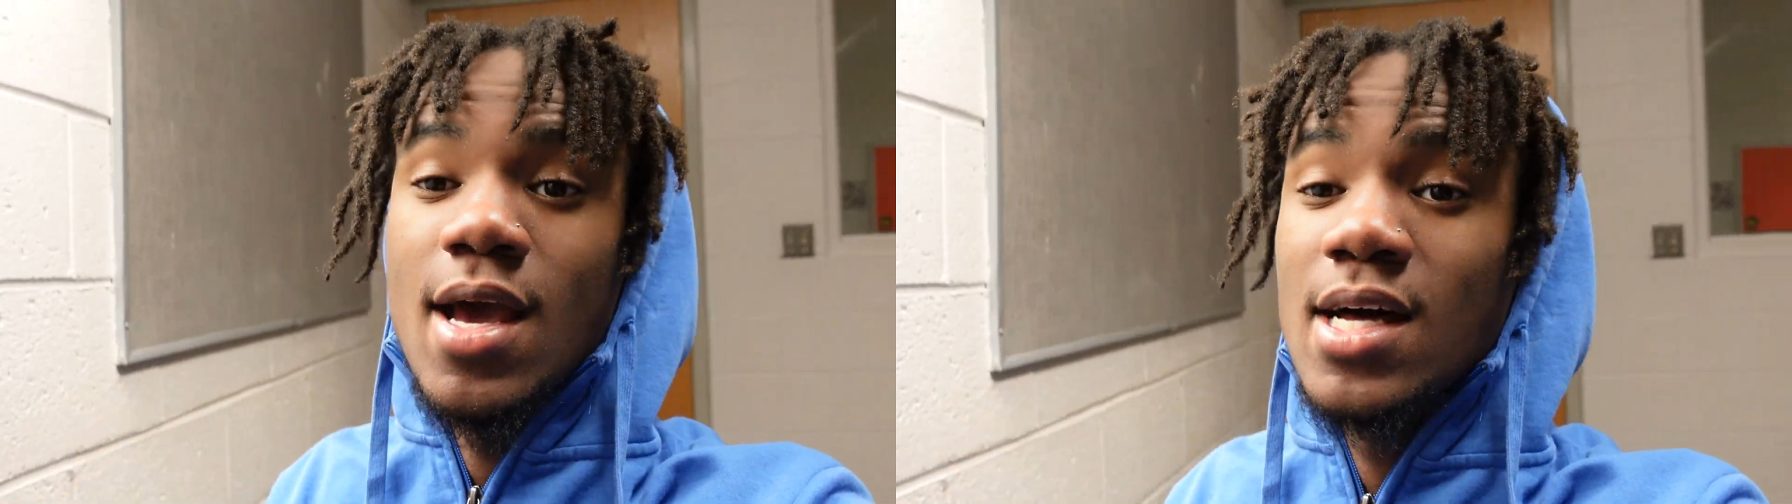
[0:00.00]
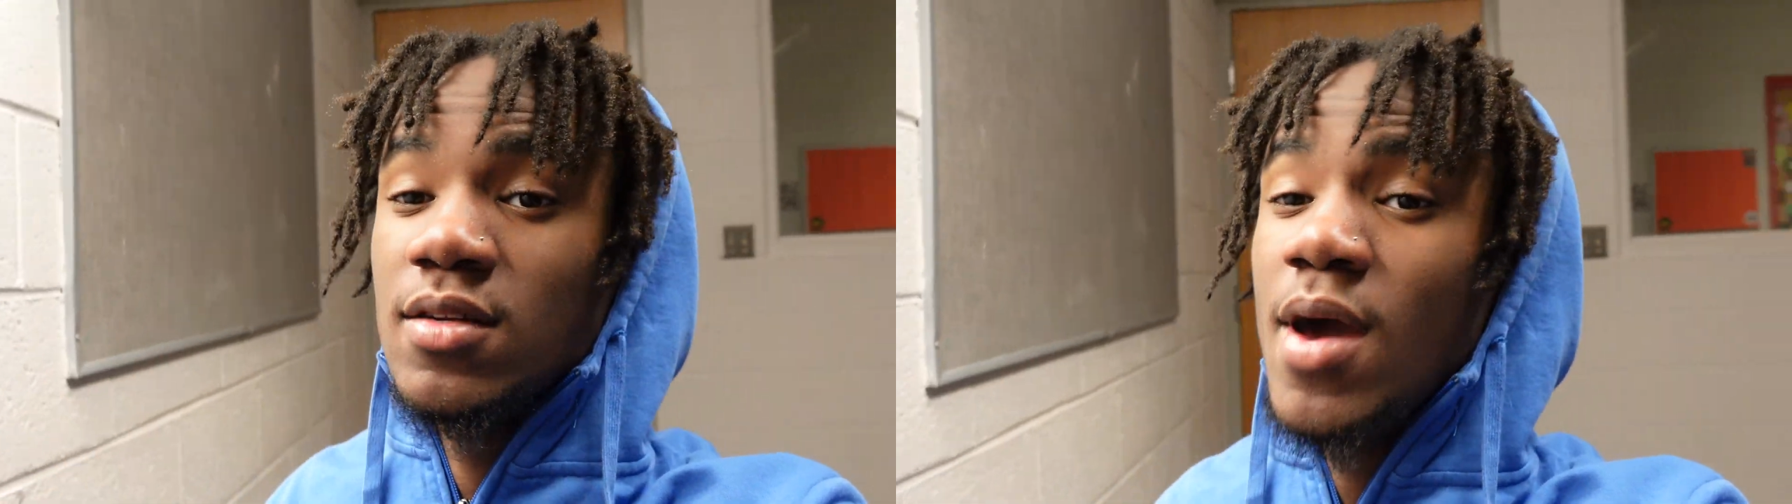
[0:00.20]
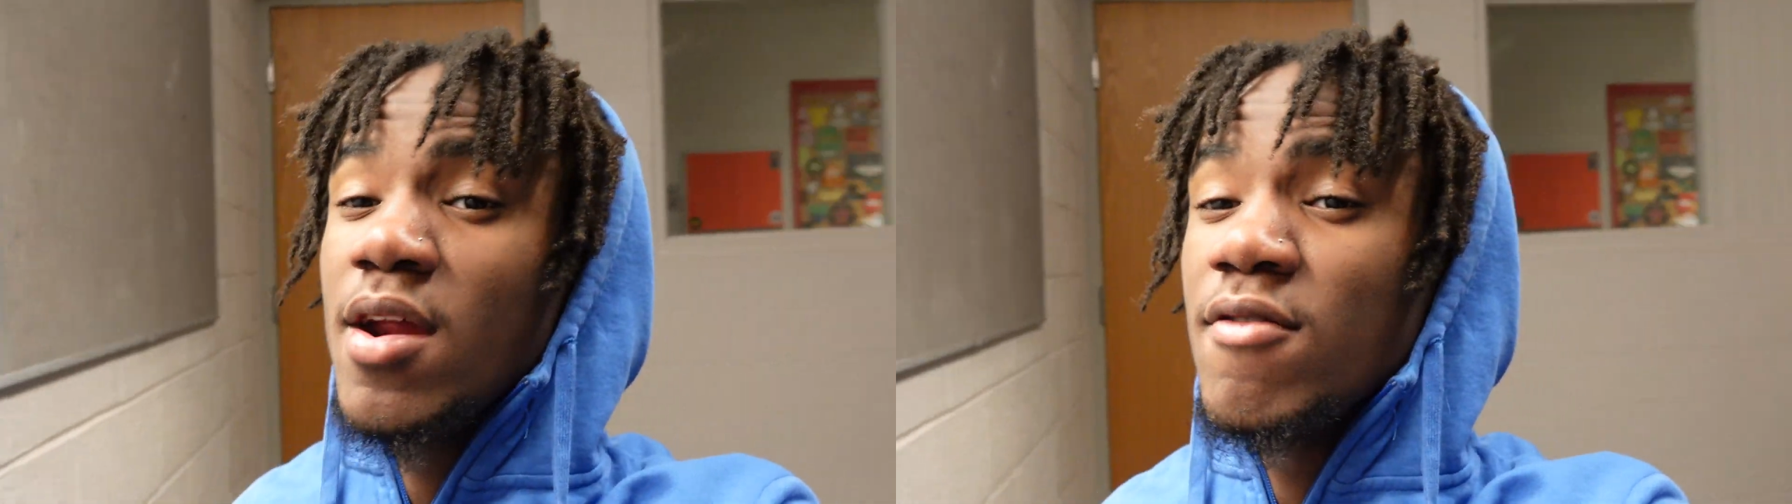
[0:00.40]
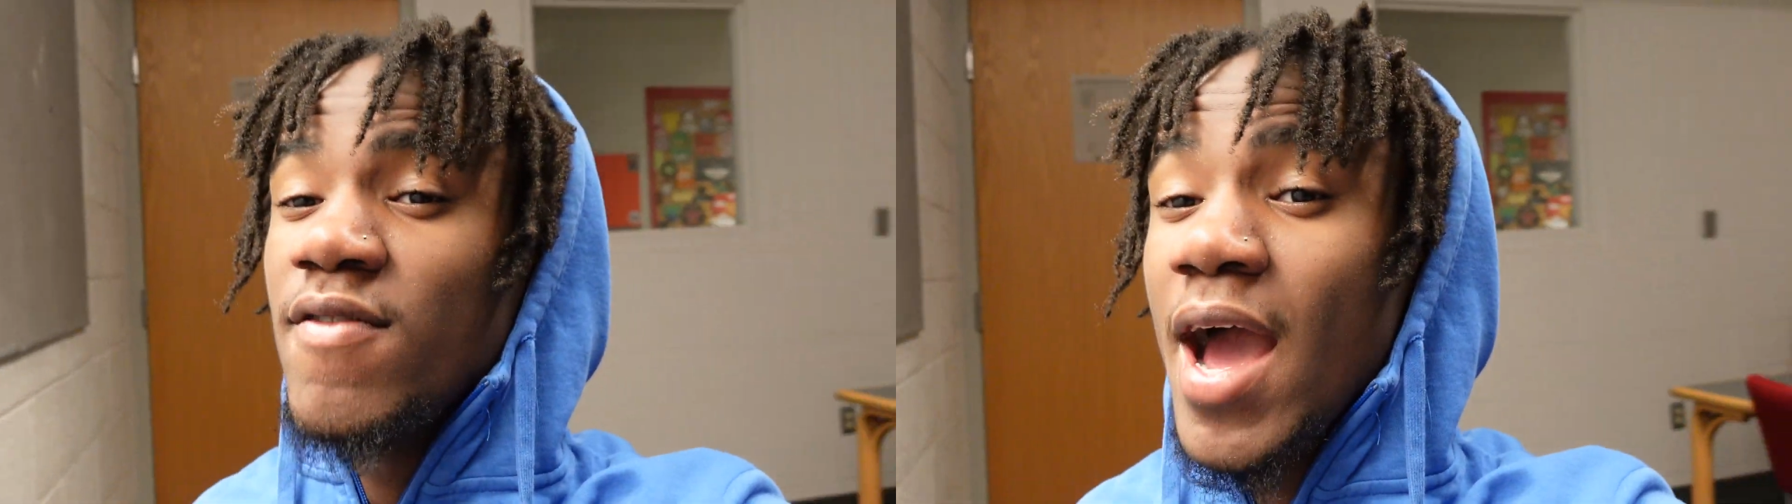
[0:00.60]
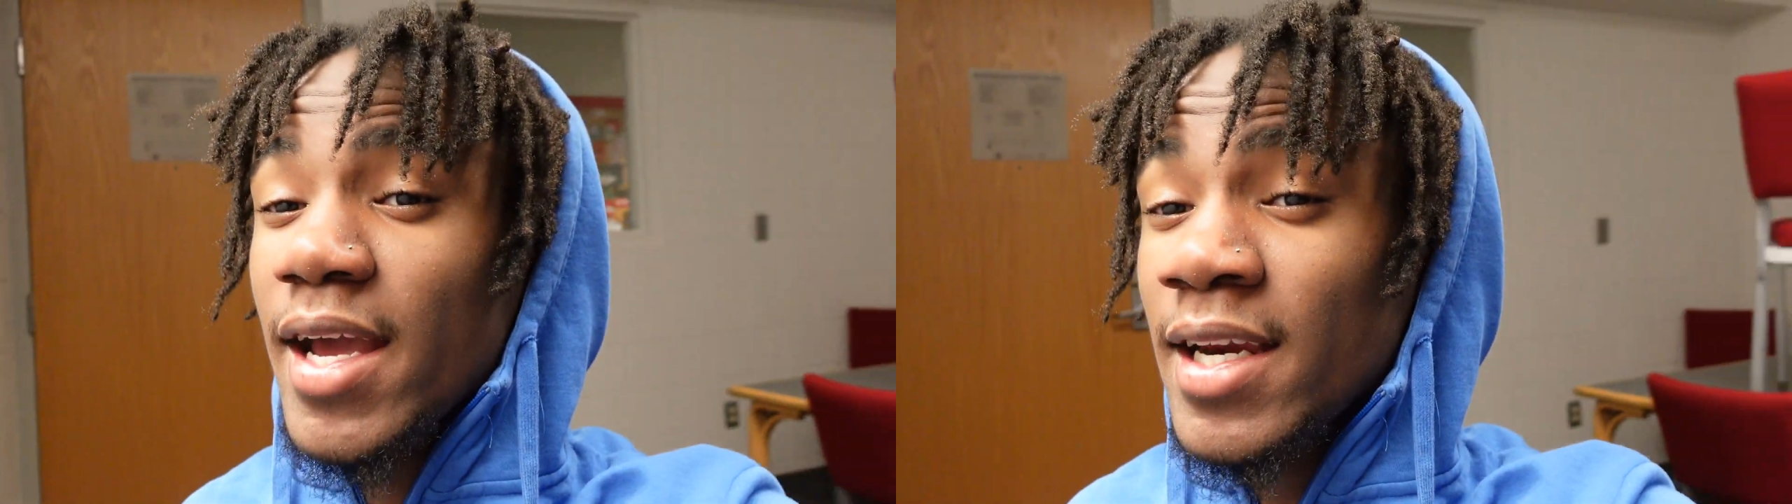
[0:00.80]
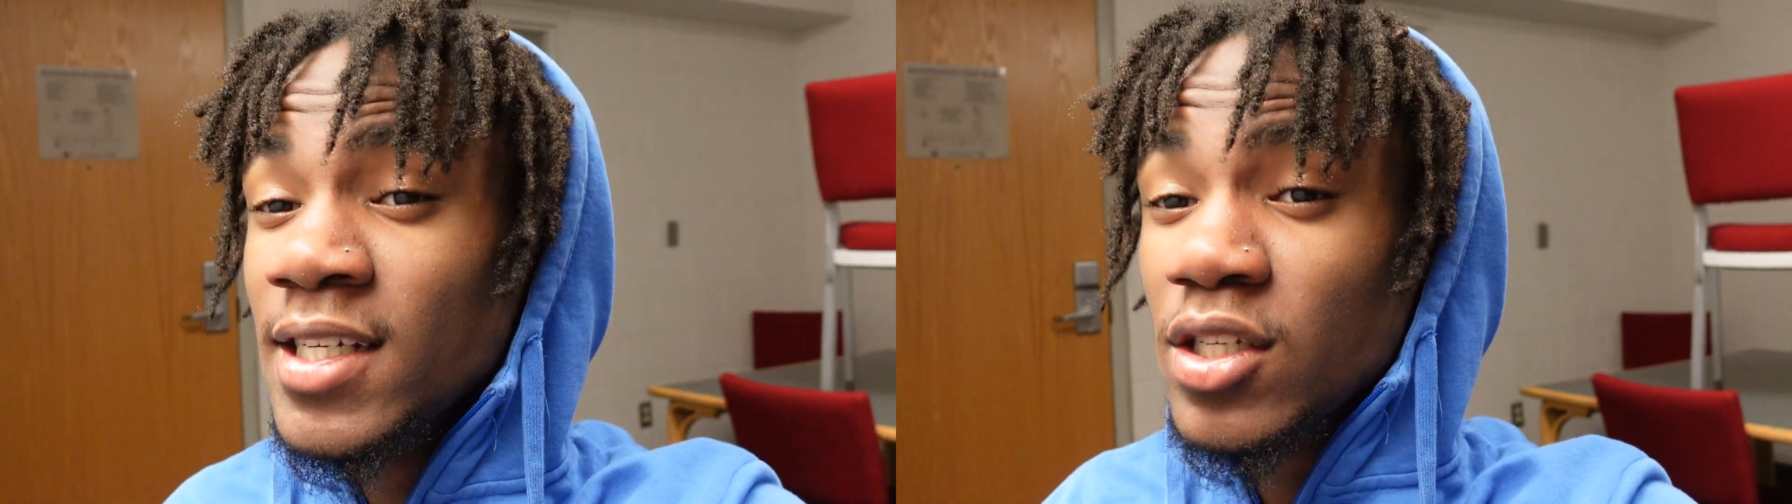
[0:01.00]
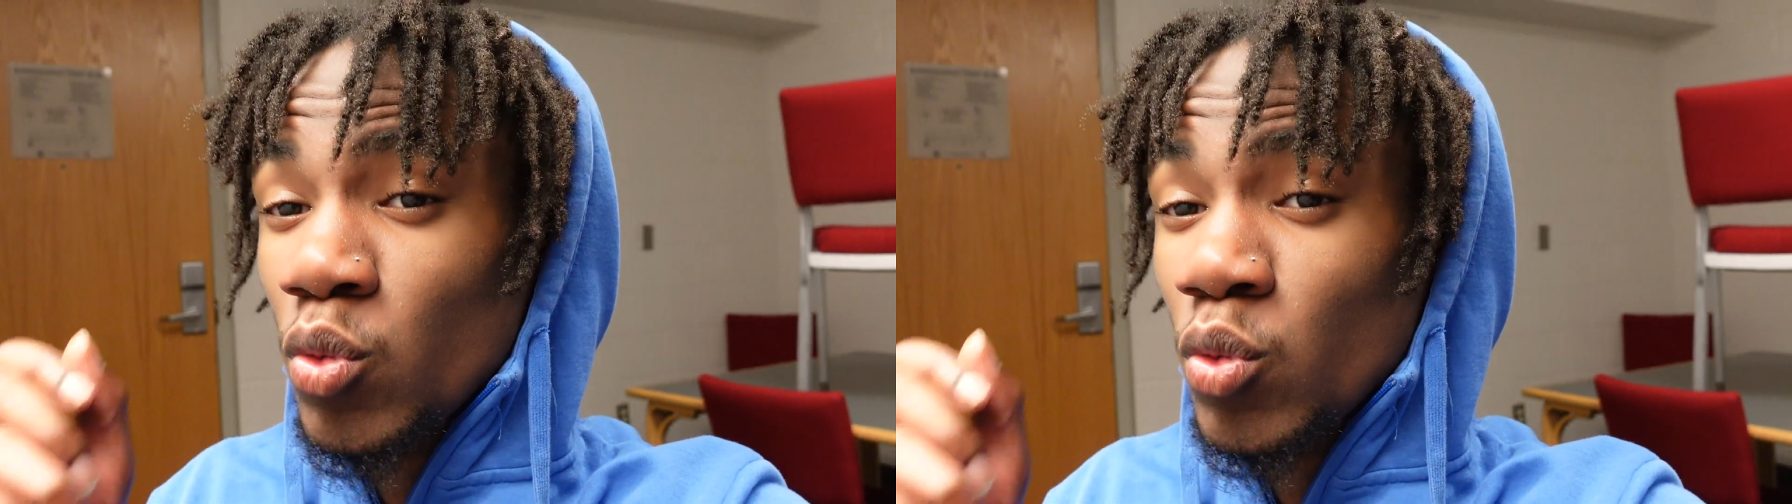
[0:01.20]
As a matter of fact, it is